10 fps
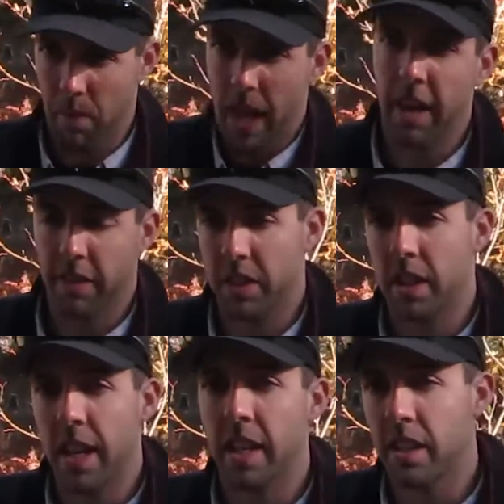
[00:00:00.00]
have the
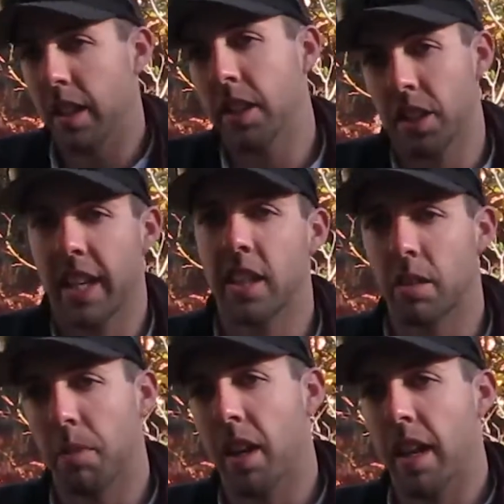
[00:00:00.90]
science and the
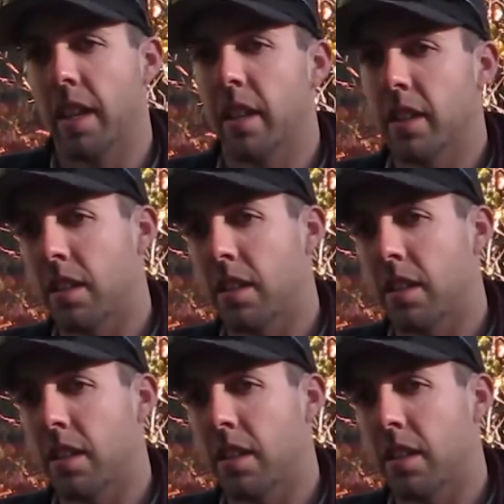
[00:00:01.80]
education behind it